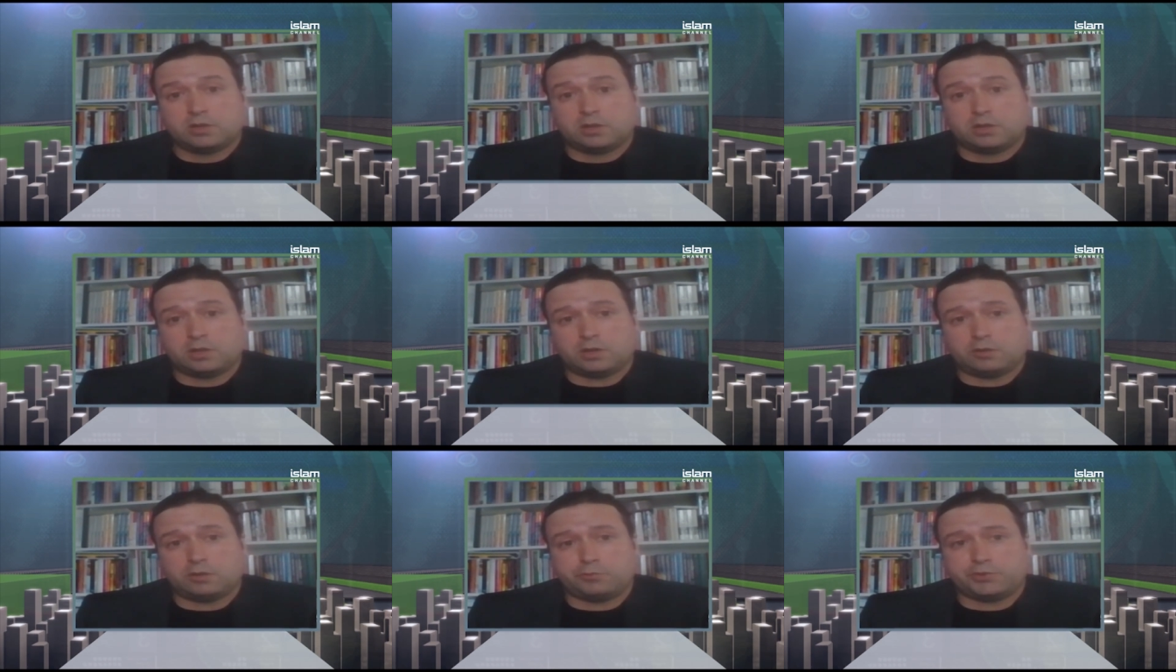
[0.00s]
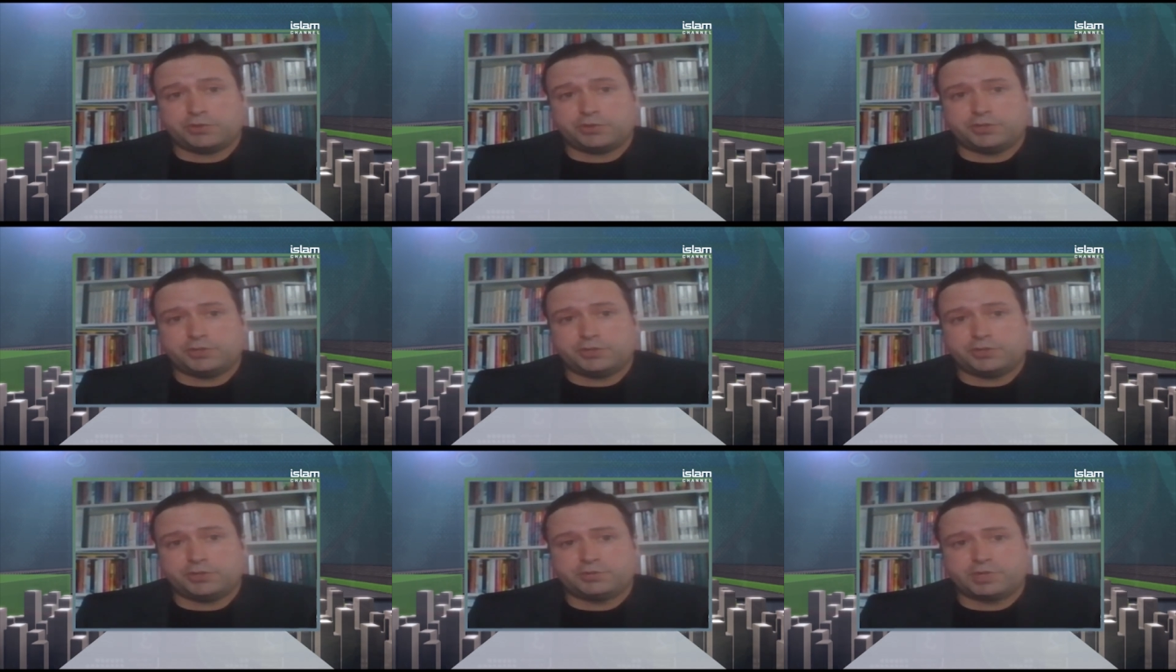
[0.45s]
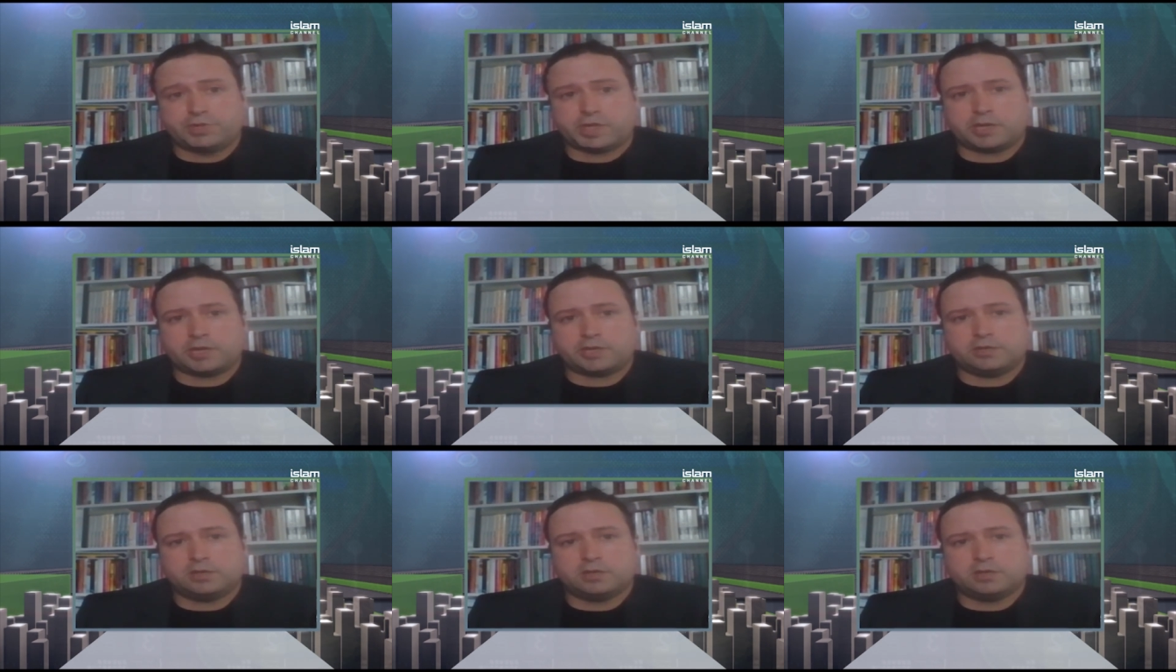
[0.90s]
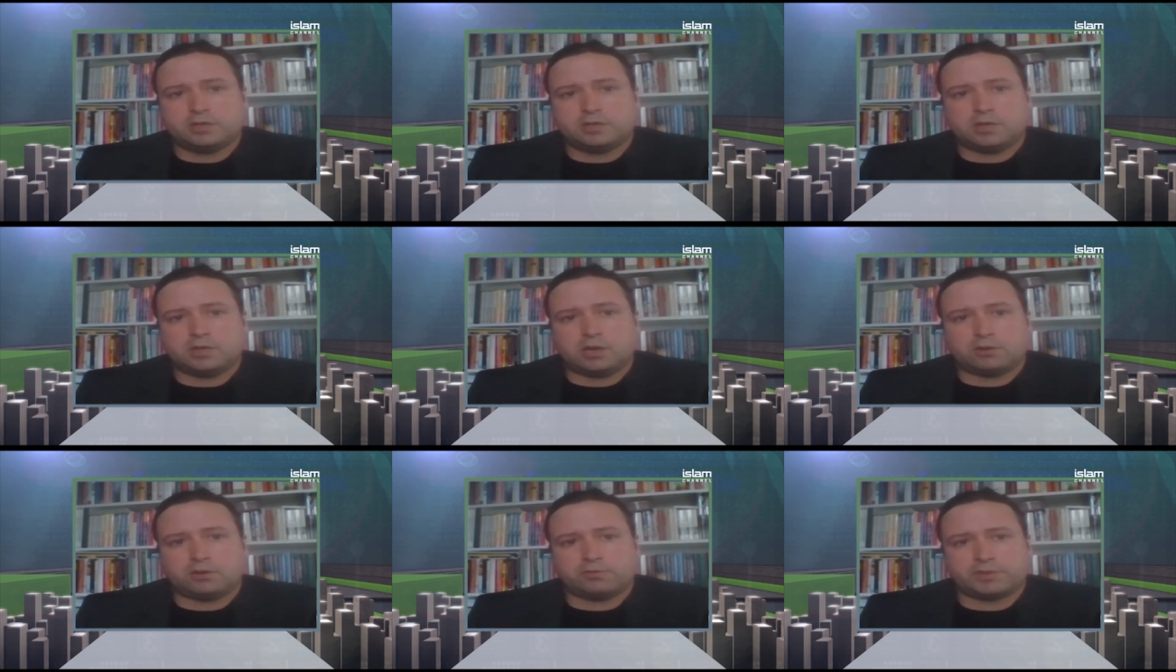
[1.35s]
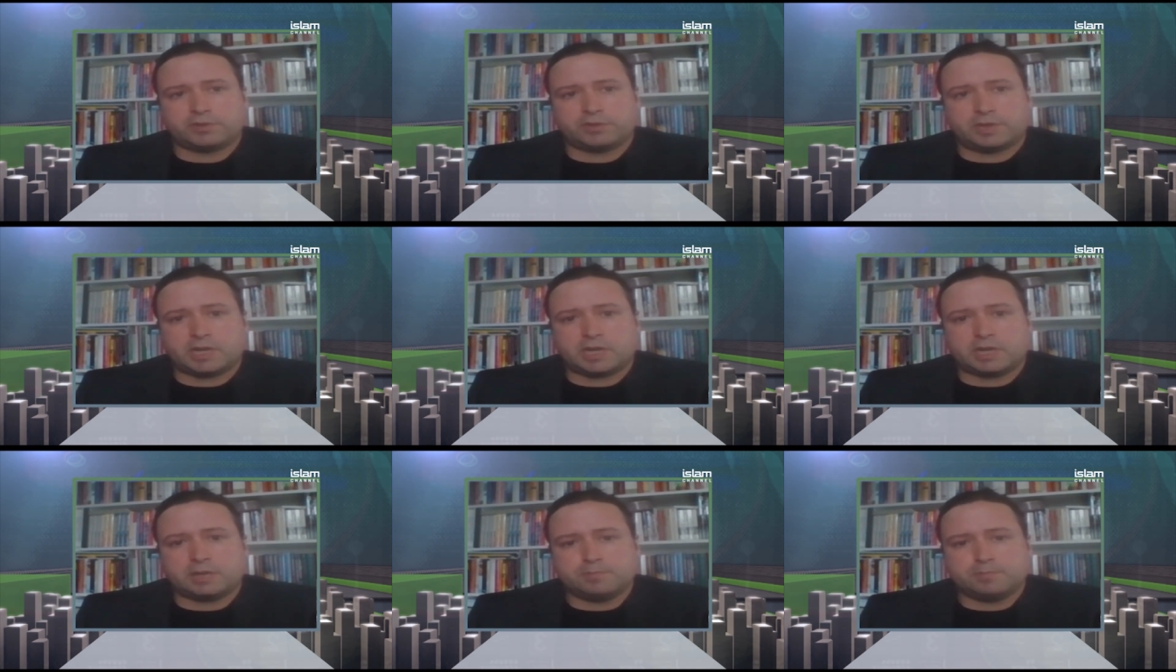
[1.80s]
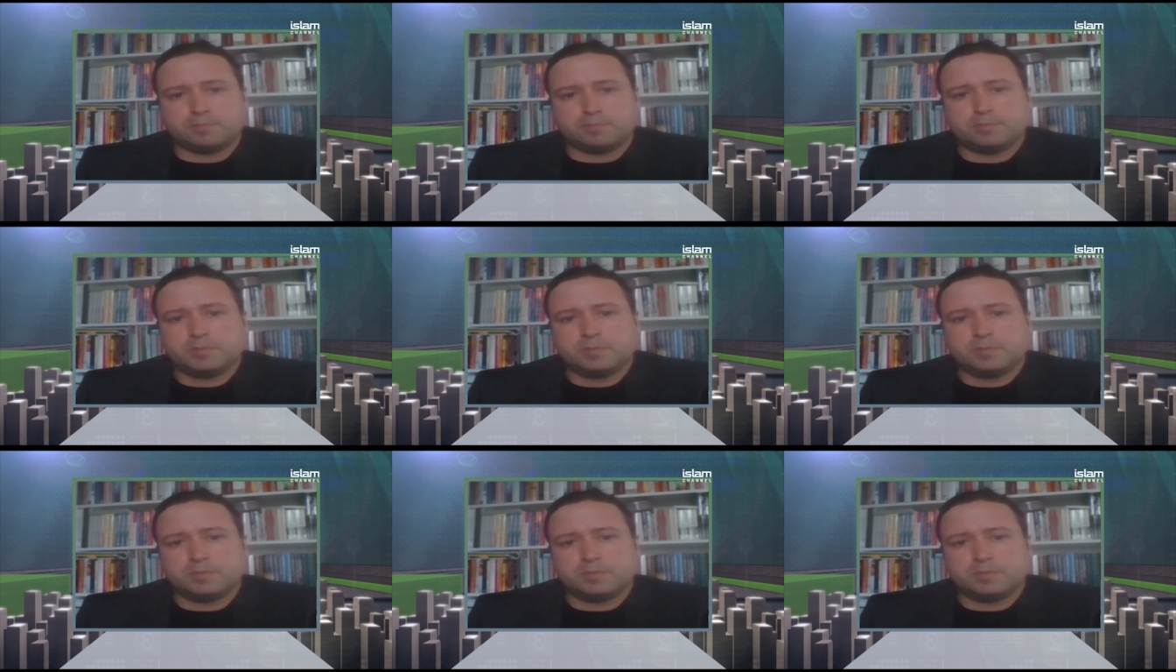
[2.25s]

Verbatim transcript: uh, with the UK out of the game.